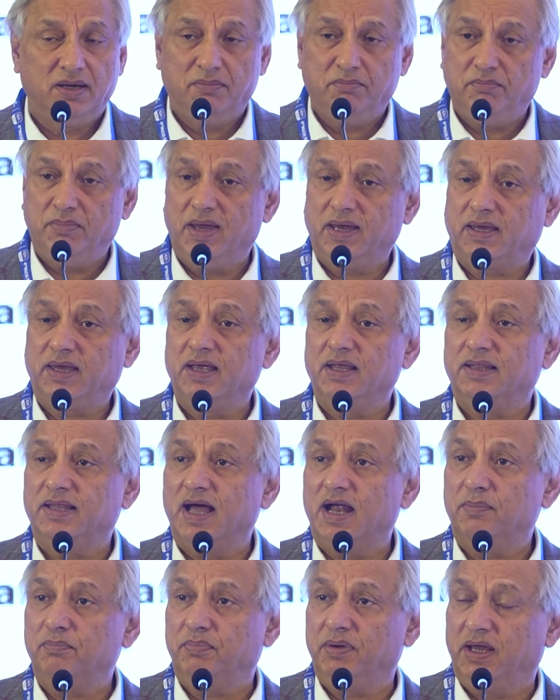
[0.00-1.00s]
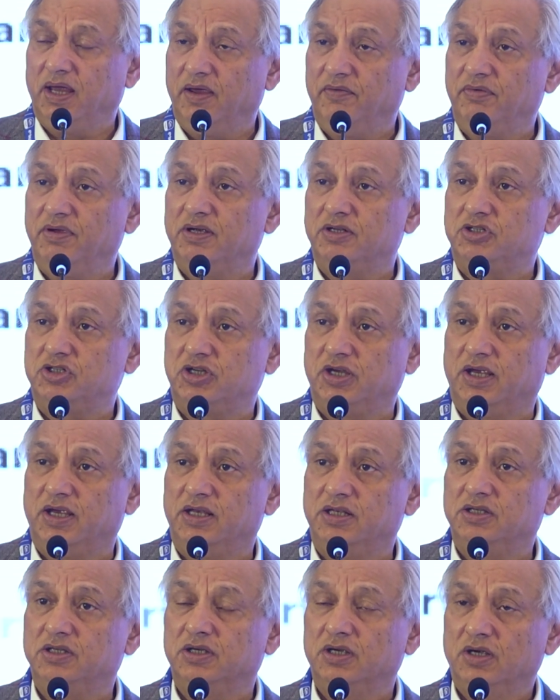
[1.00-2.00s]
making that behavior
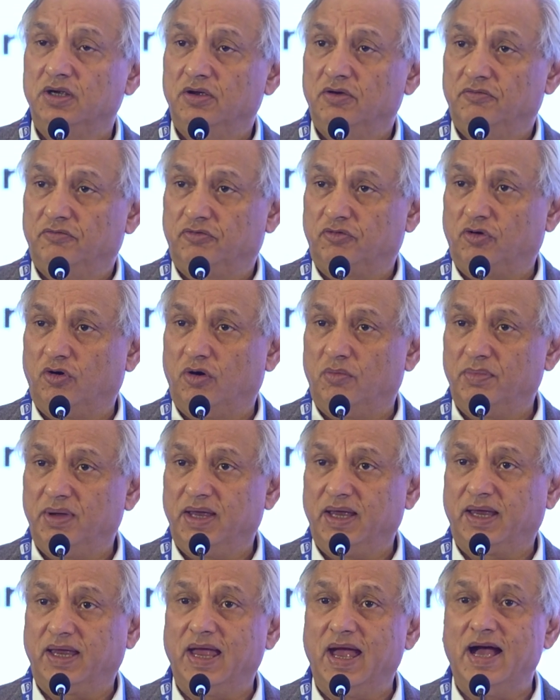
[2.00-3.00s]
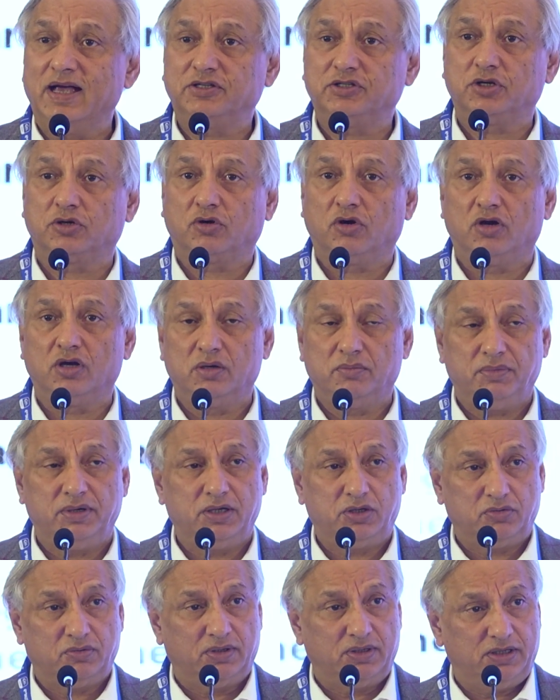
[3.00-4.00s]
change from a cash economy
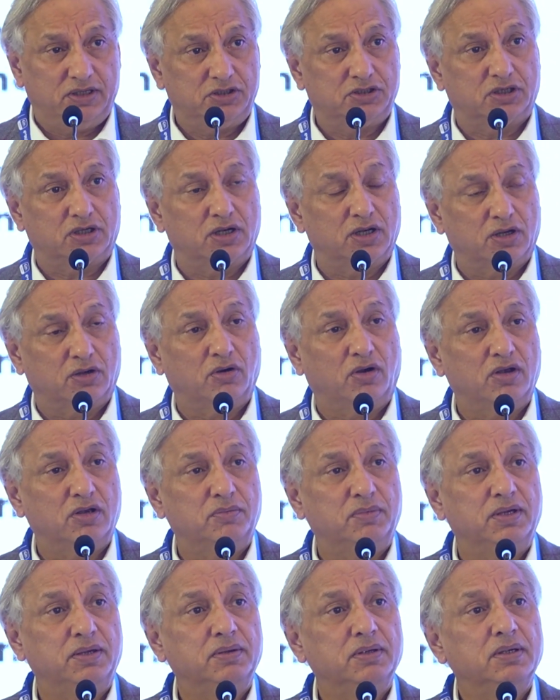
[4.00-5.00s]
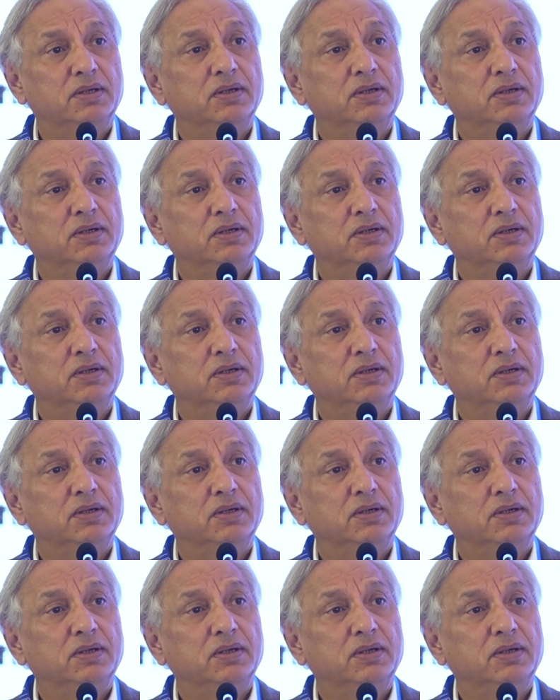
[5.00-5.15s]
to a digital economy.